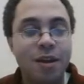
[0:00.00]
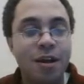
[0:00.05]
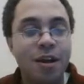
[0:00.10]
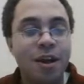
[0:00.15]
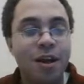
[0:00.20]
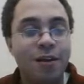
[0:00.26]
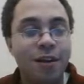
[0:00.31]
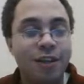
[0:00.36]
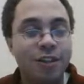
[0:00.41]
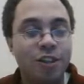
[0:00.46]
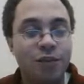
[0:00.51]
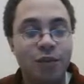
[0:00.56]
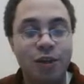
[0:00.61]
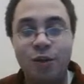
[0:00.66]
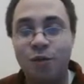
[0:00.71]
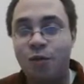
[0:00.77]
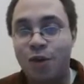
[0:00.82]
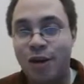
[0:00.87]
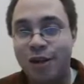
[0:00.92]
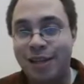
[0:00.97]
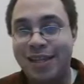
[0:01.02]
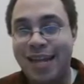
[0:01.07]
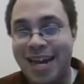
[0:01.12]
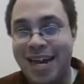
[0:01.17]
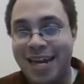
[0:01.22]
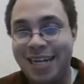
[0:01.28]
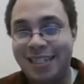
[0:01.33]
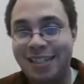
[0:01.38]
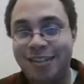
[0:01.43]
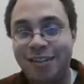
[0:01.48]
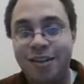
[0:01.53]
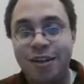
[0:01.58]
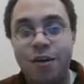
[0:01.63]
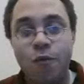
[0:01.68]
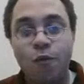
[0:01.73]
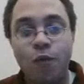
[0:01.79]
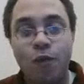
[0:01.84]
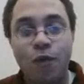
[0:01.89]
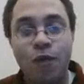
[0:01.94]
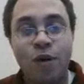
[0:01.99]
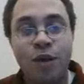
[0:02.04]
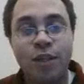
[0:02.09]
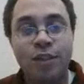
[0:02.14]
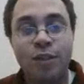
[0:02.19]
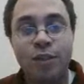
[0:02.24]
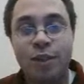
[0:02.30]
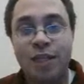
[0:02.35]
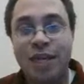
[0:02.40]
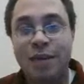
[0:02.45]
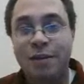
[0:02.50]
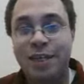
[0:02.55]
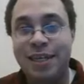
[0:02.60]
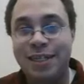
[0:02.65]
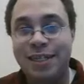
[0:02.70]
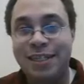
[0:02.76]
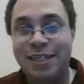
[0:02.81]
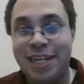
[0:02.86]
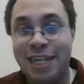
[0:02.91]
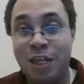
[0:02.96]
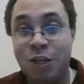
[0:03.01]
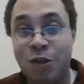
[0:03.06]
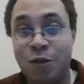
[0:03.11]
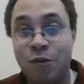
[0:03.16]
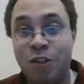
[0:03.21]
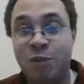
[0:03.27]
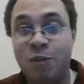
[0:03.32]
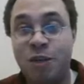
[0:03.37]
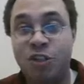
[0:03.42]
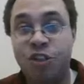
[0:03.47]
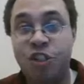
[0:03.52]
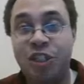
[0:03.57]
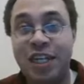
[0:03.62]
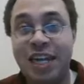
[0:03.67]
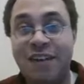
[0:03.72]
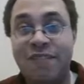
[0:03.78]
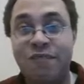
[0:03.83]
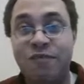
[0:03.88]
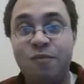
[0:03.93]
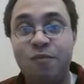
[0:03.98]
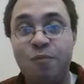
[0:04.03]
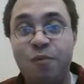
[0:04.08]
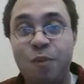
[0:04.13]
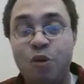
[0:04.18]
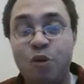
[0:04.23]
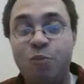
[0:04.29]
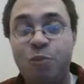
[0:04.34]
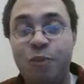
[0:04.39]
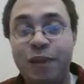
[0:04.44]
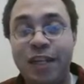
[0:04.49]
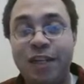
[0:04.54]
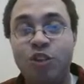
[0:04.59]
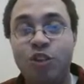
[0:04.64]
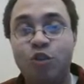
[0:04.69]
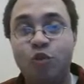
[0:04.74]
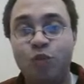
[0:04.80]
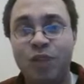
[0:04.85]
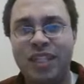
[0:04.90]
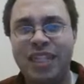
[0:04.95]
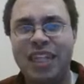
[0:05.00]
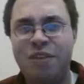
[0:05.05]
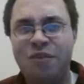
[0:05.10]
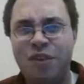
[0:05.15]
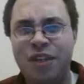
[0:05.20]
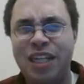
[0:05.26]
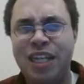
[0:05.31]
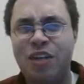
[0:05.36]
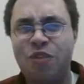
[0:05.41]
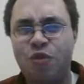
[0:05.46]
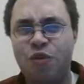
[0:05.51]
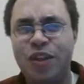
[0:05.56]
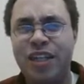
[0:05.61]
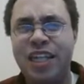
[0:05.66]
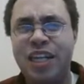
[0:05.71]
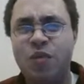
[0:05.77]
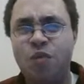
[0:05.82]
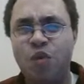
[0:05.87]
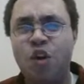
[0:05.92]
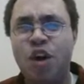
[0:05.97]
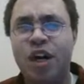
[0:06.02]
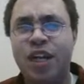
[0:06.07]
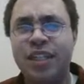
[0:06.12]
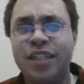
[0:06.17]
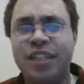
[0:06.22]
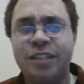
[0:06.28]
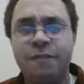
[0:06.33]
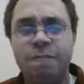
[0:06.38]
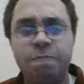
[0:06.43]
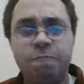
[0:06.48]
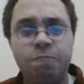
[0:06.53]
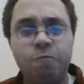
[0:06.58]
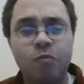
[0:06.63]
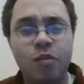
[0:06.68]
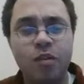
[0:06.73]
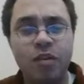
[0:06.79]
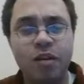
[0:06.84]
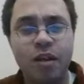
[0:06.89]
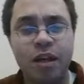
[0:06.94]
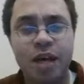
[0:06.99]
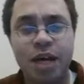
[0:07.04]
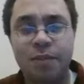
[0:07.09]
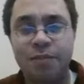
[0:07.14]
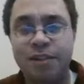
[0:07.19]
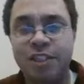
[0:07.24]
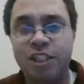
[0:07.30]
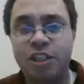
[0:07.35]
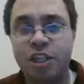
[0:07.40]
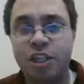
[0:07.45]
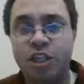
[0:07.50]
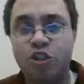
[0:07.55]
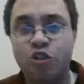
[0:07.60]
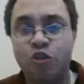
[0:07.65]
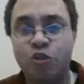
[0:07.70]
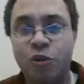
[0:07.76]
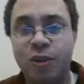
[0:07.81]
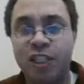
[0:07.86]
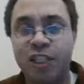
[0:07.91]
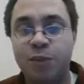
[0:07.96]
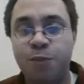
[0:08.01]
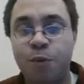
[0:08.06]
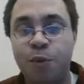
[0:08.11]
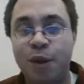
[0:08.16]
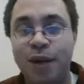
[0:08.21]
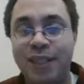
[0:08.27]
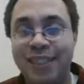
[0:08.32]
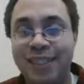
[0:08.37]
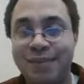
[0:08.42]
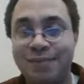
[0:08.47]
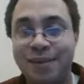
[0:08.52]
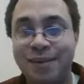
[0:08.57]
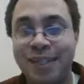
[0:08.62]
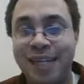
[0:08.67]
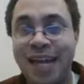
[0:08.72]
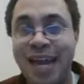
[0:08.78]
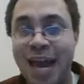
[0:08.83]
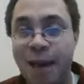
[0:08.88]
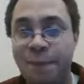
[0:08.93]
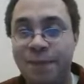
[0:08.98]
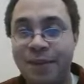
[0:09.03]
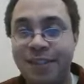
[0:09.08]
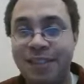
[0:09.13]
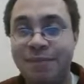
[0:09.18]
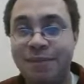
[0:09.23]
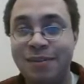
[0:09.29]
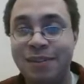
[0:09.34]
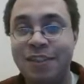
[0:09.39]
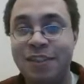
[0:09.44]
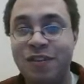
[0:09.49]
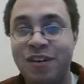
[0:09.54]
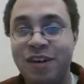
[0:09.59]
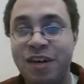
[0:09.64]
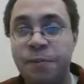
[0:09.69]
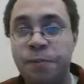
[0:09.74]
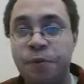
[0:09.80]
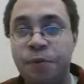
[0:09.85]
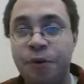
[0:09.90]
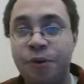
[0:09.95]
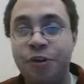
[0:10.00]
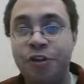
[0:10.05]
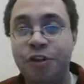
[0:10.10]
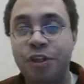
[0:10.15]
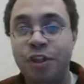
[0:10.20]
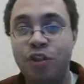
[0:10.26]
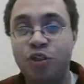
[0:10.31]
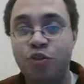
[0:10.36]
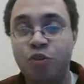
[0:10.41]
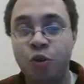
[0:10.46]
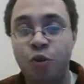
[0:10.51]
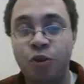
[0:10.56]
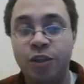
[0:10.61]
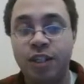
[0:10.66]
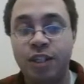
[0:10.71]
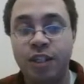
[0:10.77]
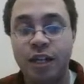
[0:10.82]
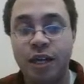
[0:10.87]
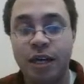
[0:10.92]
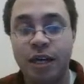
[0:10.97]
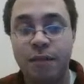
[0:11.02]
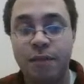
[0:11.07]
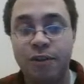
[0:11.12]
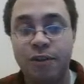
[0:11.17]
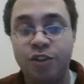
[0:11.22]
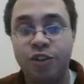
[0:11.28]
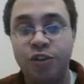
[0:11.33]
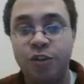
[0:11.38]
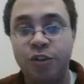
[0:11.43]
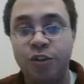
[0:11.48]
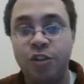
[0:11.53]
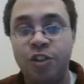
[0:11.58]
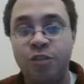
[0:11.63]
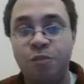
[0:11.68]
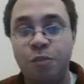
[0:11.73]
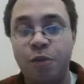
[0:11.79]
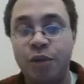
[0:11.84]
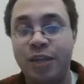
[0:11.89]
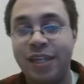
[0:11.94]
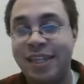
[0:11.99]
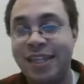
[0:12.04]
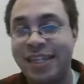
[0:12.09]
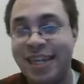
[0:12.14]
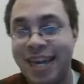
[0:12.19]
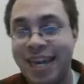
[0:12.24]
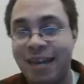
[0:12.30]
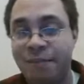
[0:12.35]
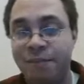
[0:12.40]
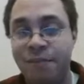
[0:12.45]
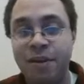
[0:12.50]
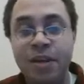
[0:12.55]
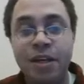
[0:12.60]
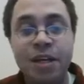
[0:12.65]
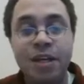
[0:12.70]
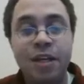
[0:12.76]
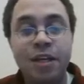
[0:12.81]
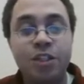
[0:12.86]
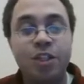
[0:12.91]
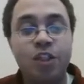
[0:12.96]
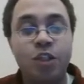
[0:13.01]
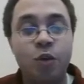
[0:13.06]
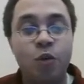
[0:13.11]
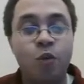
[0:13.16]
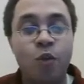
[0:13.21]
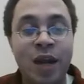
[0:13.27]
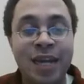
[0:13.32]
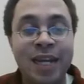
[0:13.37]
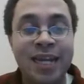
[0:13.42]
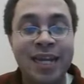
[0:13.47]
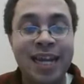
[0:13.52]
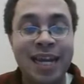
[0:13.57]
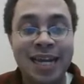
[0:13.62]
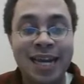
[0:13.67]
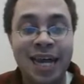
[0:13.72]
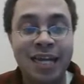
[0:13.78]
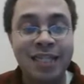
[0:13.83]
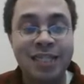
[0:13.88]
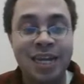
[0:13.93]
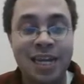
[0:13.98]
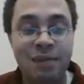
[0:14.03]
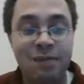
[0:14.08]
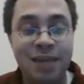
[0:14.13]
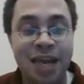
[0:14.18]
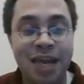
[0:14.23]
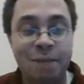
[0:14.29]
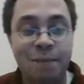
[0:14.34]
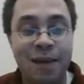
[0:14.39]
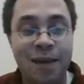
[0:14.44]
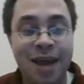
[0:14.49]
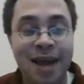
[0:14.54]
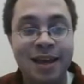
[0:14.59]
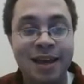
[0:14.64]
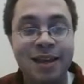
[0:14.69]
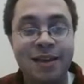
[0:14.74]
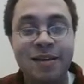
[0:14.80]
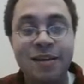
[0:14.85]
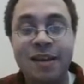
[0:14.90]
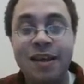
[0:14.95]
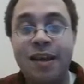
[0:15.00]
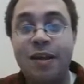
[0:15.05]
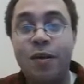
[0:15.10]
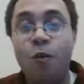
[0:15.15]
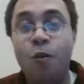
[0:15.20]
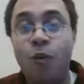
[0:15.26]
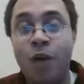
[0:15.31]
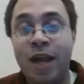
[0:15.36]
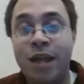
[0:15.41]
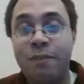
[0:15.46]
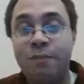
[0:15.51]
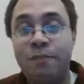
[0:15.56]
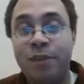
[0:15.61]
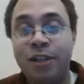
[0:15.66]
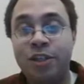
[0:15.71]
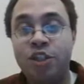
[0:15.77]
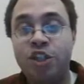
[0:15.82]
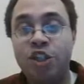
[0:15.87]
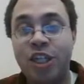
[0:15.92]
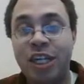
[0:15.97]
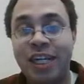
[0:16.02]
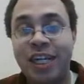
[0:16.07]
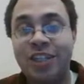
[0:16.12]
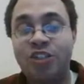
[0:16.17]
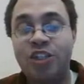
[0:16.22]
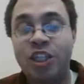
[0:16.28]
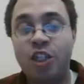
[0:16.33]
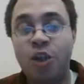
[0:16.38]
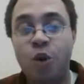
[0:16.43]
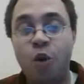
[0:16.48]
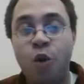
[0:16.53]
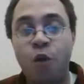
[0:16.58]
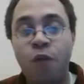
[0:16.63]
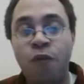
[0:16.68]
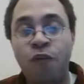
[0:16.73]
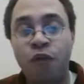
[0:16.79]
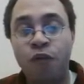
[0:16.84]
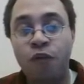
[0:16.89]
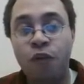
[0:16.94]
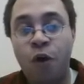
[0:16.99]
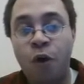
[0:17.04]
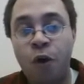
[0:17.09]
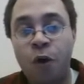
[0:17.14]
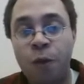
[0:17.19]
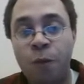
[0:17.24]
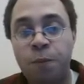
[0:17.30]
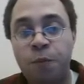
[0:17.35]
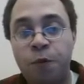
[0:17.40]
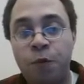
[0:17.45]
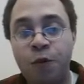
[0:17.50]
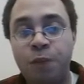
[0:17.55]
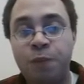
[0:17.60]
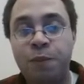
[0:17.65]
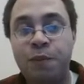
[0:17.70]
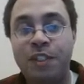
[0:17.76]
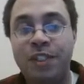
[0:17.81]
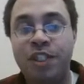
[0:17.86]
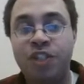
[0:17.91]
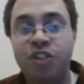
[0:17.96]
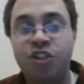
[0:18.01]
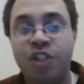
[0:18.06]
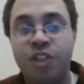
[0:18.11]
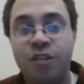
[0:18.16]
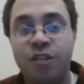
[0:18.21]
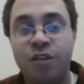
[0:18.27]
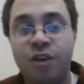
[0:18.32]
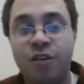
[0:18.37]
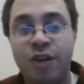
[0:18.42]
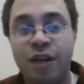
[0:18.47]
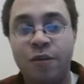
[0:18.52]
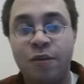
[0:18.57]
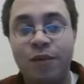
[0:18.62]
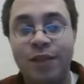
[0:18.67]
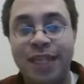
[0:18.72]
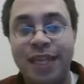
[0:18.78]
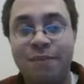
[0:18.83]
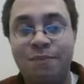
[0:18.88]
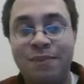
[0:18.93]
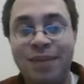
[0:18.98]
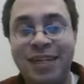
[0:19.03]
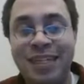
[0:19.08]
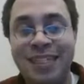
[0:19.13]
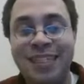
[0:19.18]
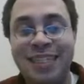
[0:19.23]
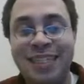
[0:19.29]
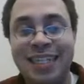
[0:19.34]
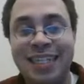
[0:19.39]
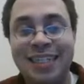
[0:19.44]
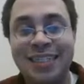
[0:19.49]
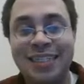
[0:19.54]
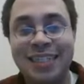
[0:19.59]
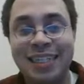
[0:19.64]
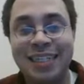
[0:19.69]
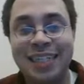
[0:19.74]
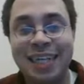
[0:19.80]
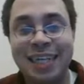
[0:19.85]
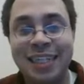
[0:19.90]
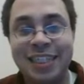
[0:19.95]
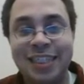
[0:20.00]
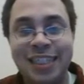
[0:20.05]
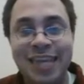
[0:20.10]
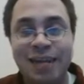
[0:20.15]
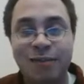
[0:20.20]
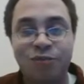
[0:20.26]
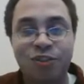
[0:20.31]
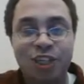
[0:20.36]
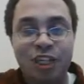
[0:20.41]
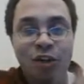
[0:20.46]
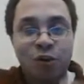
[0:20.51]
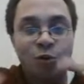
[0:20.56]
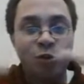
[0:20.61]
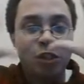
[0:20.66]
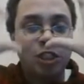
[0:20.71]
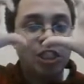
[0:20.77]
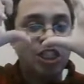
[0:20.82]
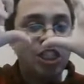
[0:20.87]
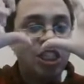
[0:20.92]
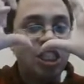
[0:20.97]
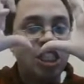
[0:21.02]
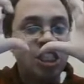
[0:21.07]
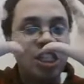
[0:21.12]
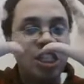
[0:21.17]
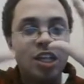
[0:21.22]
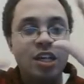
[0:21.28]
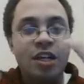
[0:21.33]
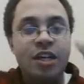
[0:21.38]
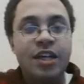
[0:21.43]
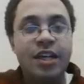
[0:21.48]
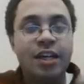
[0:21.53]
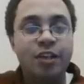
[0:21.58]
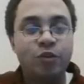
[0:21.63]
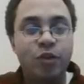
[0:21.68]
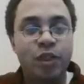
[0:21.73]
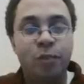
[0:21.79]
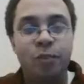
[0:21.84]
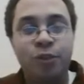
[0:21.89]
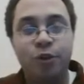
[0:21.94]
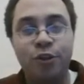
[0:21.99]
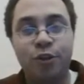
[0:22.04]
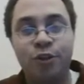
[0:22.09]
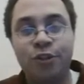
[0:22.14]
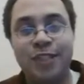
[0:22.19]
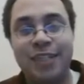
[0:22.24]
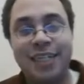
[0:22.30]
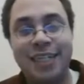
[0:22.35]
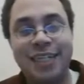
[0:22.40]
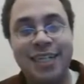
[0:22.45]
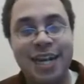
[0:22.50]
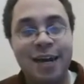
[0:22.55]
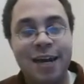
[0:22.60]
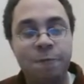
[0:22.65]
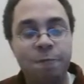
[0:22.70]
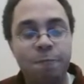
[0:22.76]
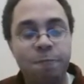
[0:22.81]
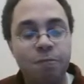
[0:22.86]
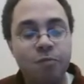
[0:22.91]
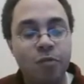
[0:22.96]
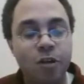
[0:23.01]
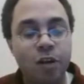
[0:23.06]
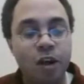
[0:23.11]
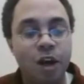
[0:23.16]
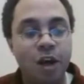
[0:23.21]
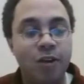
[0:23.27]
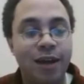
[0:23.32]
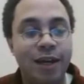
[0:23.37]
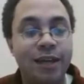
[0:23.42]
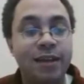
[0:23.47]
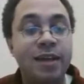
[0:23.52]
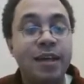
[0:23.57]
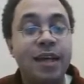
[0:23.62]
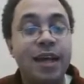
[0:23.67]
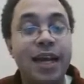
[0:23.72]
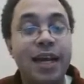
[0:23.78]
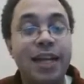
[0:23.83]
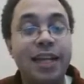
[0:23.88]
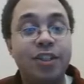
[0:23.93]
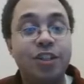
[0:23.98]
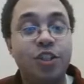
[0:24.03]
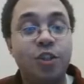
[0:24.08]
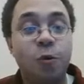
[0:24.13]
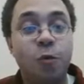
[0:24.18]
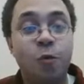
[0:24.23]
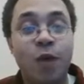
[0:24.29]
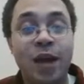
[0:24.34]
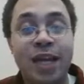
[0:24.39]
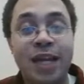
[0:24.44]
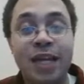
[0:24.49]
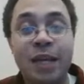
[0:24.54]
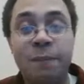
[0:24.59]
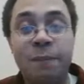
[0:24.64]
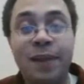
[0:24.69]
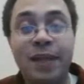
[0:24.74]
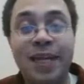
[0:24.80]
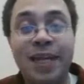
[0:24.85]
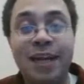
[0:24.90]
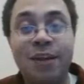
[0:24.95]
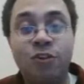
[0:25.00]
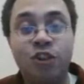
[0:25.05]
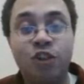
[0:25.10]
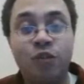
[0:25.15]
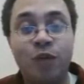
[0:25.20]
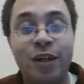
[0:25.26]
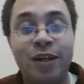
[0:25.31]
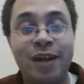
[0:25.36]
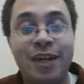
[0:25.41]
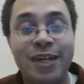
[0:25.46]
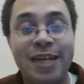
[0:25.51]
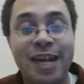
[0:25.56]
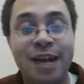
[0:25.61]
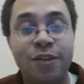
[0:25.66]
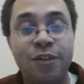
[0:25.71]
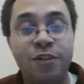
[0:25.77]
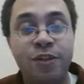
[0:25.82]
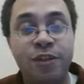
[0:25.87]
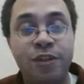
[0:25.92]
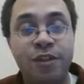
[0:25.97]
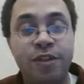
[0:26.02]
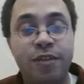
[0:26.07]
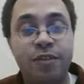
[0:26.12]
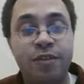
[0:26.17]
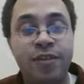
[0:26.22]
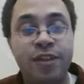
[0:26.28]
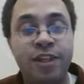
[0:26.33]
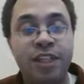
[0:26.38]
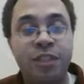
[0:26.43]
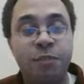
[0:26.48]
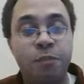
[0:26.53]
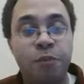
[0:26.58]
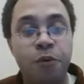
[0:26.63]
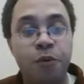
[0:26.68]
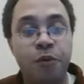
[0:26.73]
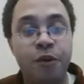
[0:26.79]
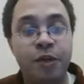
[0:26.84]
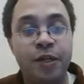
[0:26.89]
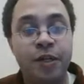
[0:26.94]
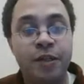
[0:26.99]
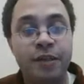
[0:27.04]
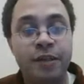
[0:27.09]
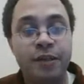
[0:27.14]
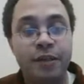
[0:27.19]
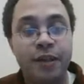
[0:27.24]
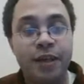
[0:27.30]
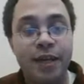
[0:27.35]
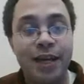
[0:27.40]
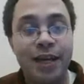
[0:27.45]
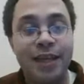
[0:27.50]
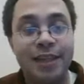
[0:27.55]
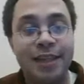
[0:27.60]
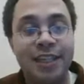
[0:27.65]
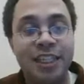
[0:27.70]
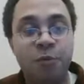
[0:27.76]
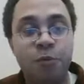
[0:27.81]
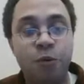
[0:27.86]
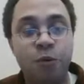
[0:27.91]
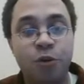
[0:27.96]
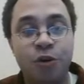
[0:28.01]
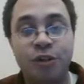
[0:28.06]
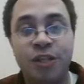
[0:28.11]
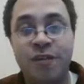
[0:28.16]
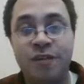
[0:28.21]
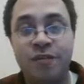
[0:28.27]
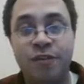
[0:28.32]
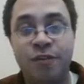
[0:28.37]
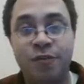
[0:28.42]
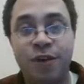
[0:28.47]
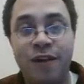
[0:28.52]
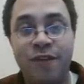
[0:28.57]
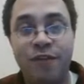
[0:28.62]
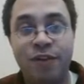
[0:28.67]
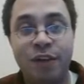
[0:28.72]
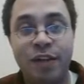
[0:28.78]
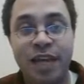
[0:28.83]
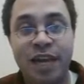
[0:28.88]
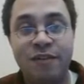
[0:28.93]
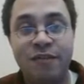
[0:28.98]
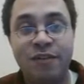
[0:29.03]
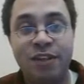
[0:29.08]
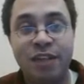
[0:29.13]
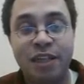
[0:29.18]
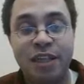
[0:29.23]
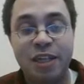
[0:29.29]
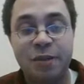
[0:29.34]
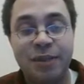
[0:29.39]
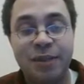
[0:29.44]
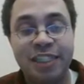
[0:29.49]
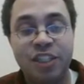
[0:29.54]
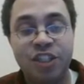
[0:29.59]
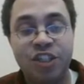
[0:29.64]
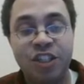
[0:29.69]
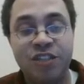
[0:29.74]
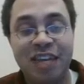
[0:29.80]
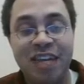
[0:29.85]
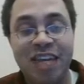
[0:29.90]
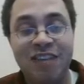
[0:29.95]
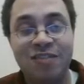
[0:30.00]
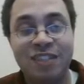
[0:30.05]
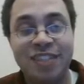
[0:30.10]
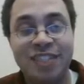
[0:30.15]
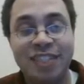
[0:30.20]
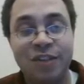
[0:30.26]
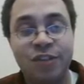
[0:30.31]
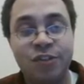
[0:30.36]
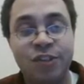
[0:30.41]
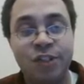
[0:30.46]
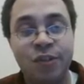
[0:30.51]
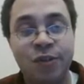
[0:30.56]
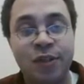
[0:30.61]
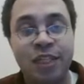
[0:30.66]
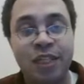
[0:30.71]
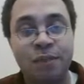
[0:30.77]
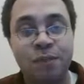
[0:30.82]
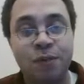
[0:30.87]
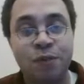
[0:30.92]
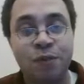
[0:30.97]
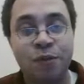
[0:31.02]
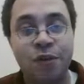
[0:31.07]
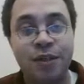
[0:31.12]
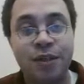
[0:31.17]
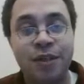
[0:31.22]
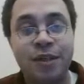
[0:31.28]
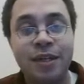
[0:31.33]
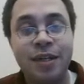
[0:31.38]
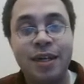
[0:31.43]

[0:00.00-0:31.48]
Alright, so we don't want that. We want the game to continue, especially if both players really, really, really want um, this to control this point. And sometimes it happens. Sometimes it's very important to control um, a certain point of the game. So white cannot take black back. White must change the overall board position. All right, what that means is like take a snapshot. Go, here's what the board looks like now. All right, and so white can play elsewhere, and now this board and this board are different, right? Look at every the position of every single stone on the board.